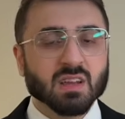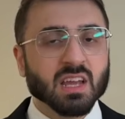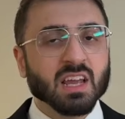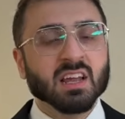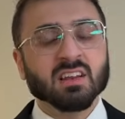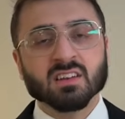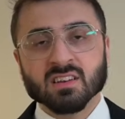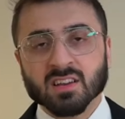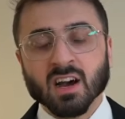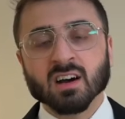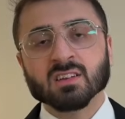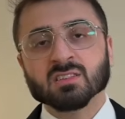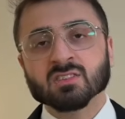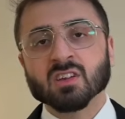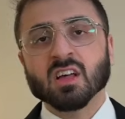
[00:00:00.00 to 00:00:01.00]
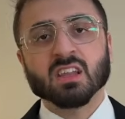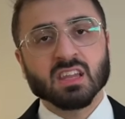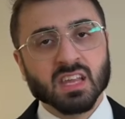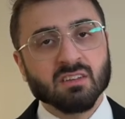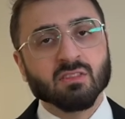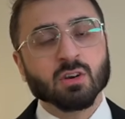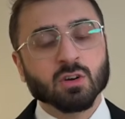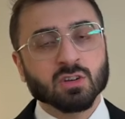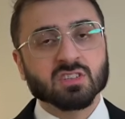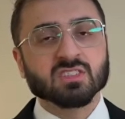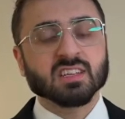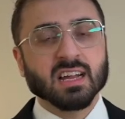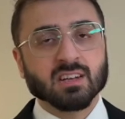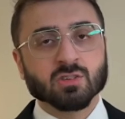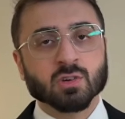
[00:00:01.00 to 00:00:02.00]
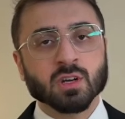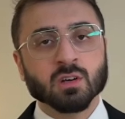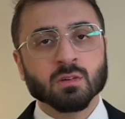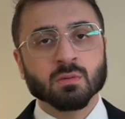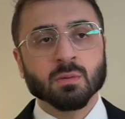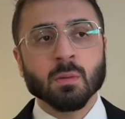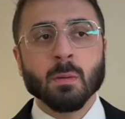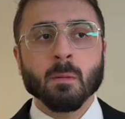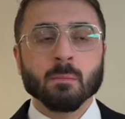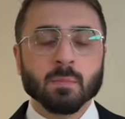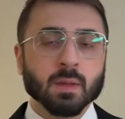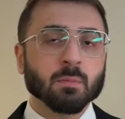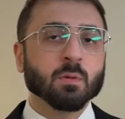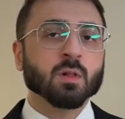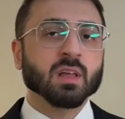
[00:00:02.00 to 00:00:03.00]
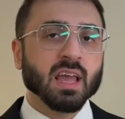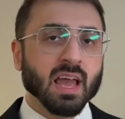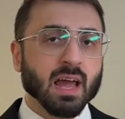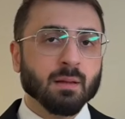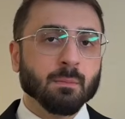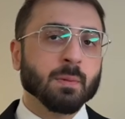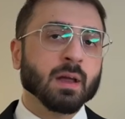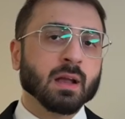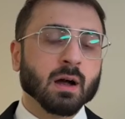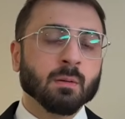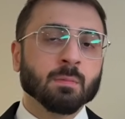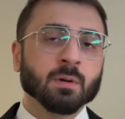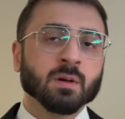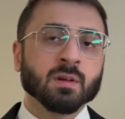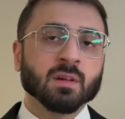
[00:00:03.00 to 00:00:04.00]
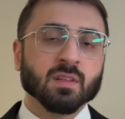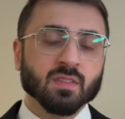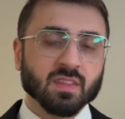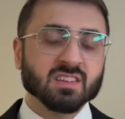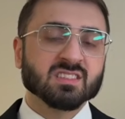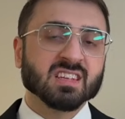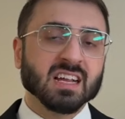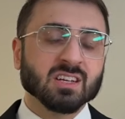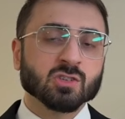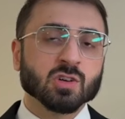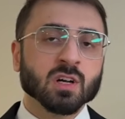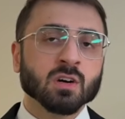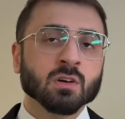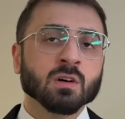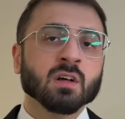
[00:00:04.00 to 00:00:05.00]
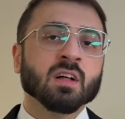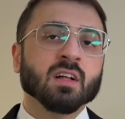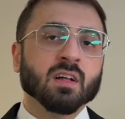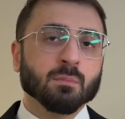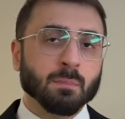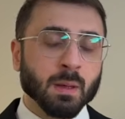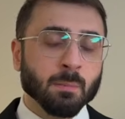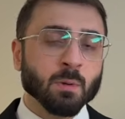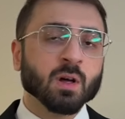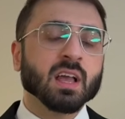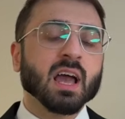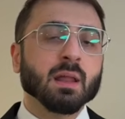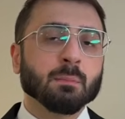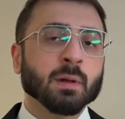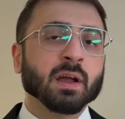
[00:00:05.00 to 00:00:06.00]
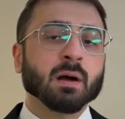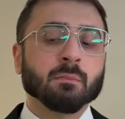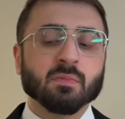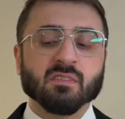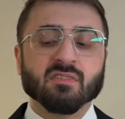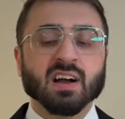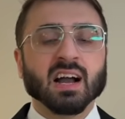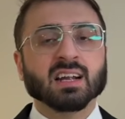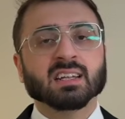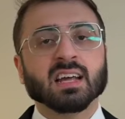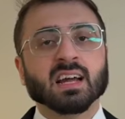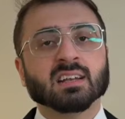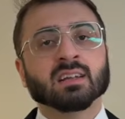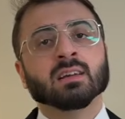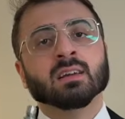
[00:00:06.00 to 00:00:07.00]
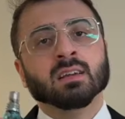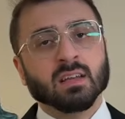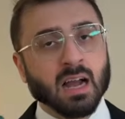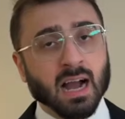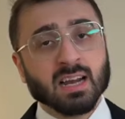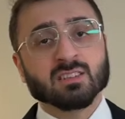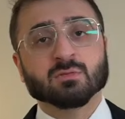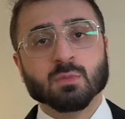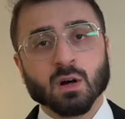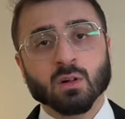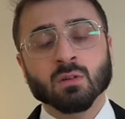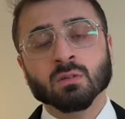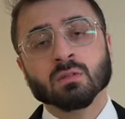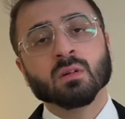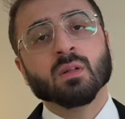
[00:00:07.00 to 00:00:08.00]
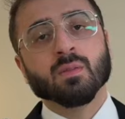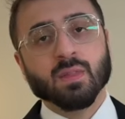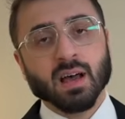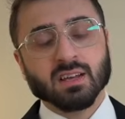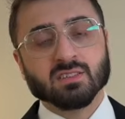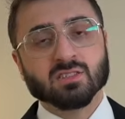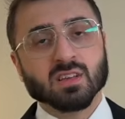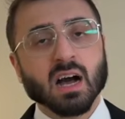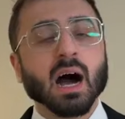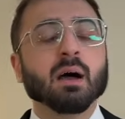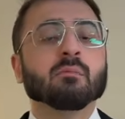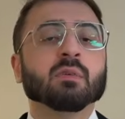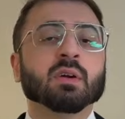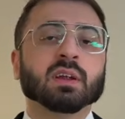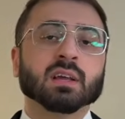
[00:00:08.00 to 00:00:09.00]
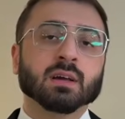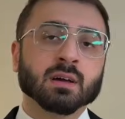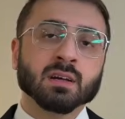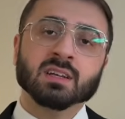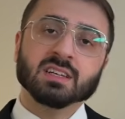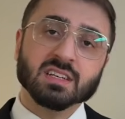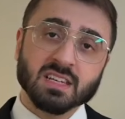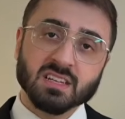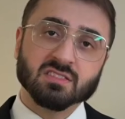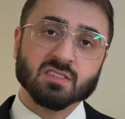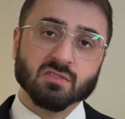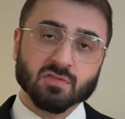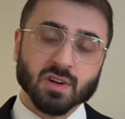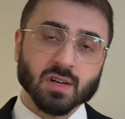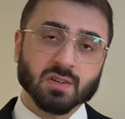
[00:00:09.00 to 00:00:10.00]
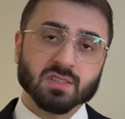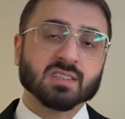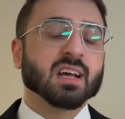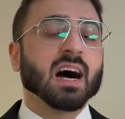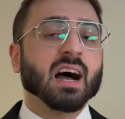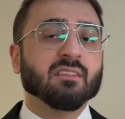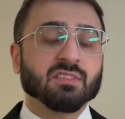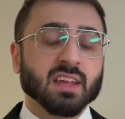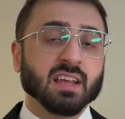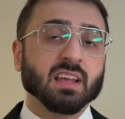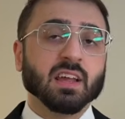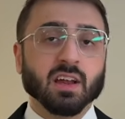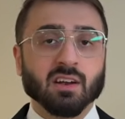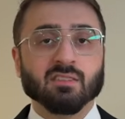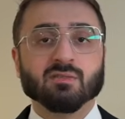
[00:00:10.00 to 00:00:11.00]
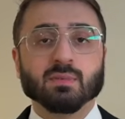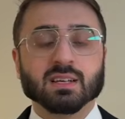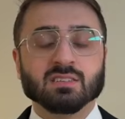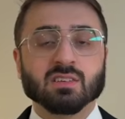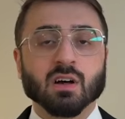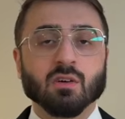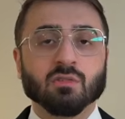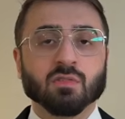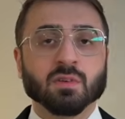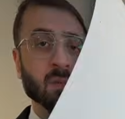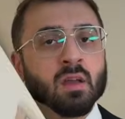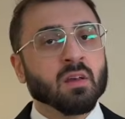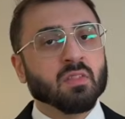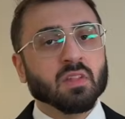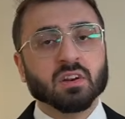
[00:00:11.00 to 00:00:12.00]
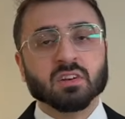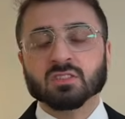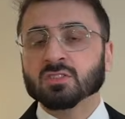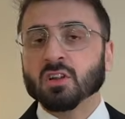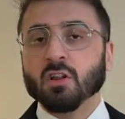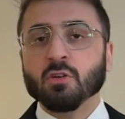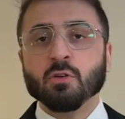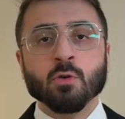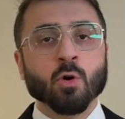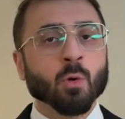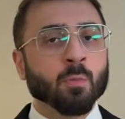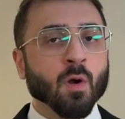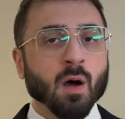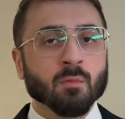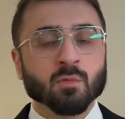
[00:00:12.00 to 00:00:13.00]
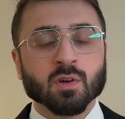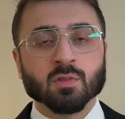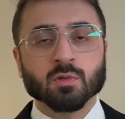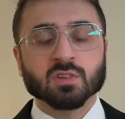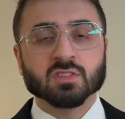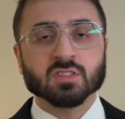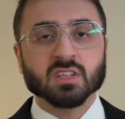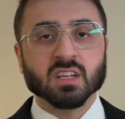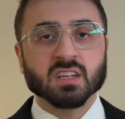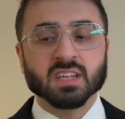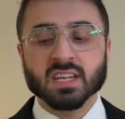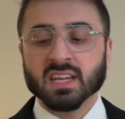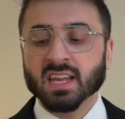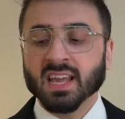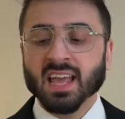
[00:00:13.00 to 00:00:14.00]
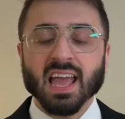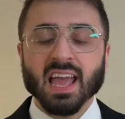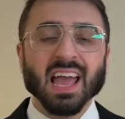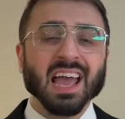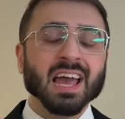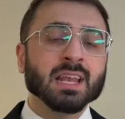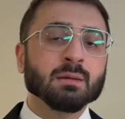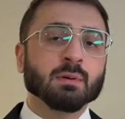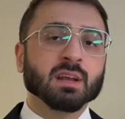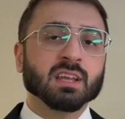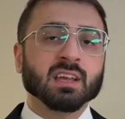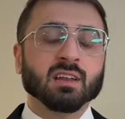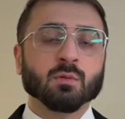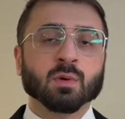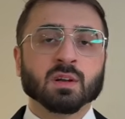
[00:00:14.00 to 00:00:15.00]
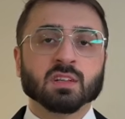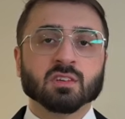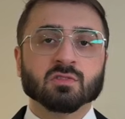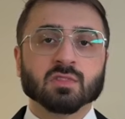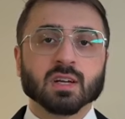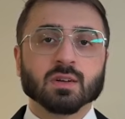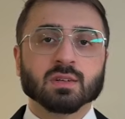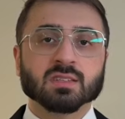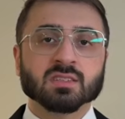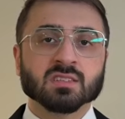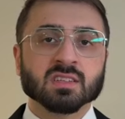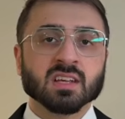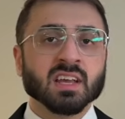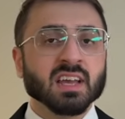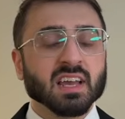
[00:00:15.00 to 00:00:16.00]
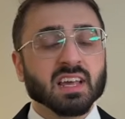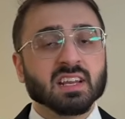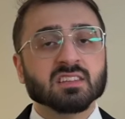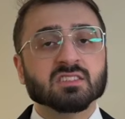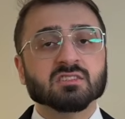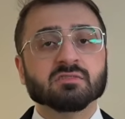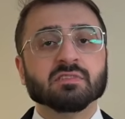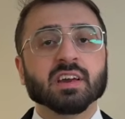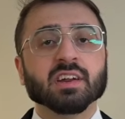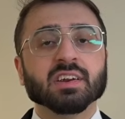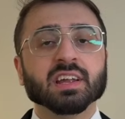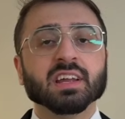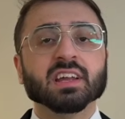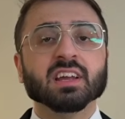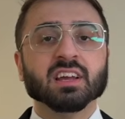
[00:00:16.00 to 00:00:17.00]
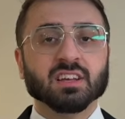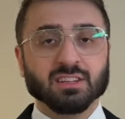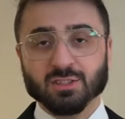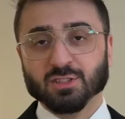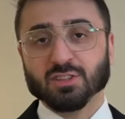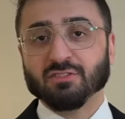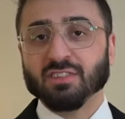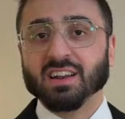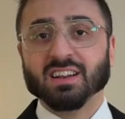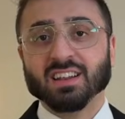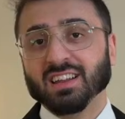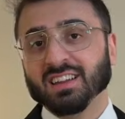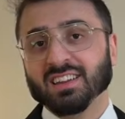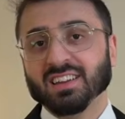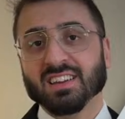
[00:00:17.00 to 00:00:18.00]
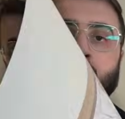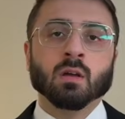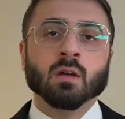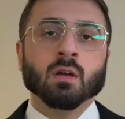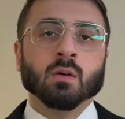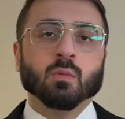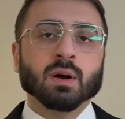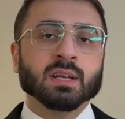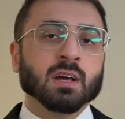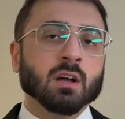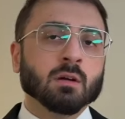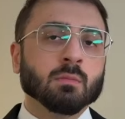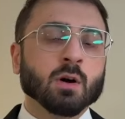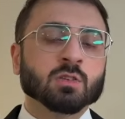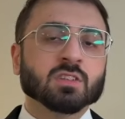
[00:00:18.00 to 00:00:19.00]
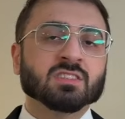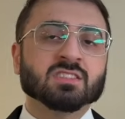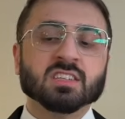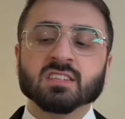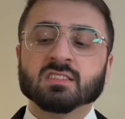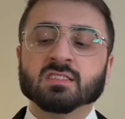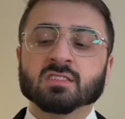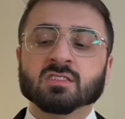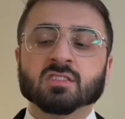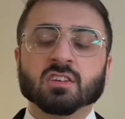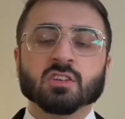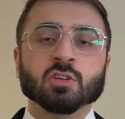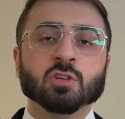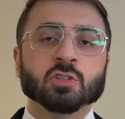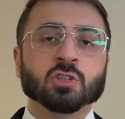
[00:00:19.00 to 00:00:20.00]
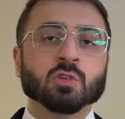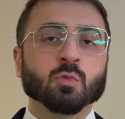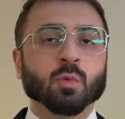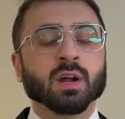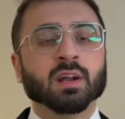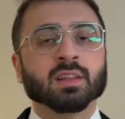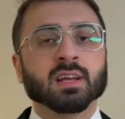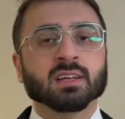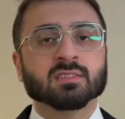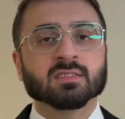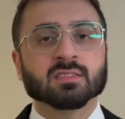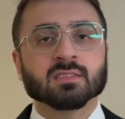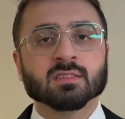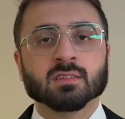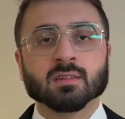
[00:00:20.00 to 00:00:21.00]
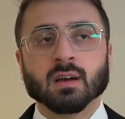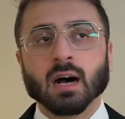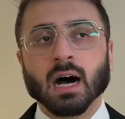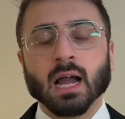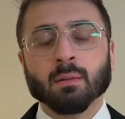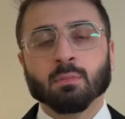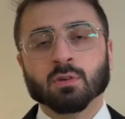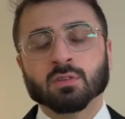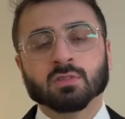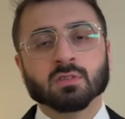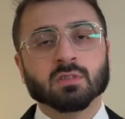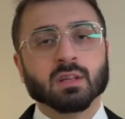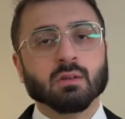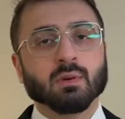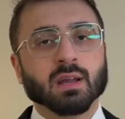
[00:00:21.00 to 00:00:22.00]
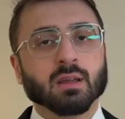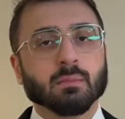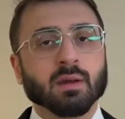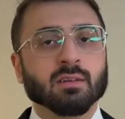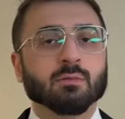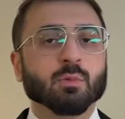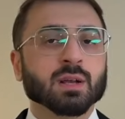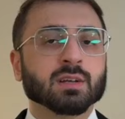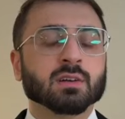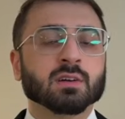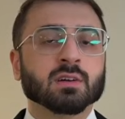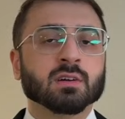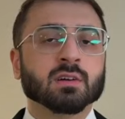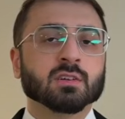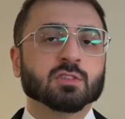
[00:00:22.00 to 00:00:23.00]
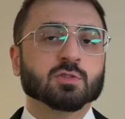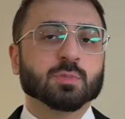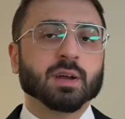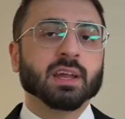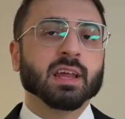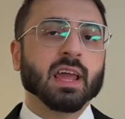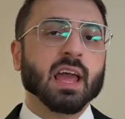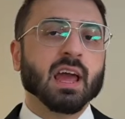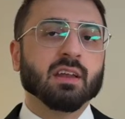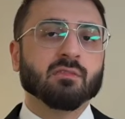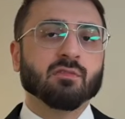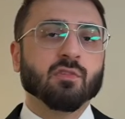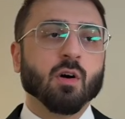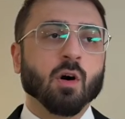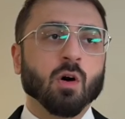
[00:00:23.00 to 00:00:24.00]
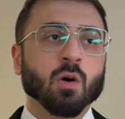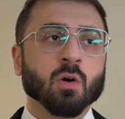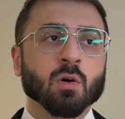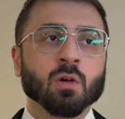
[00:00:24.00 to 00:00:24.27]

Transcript: It does leave a good scent trail. People can pick up this scent trail. People can pick up the fact that I smell nice. I'm wearing a decent fragrance. I've taken care of myself. There's no problem with versatility. Anybody can wear this fragrance. It is very user friendly. When talking about the seasons you should wear this, I personally recommend winter, spring, and fall.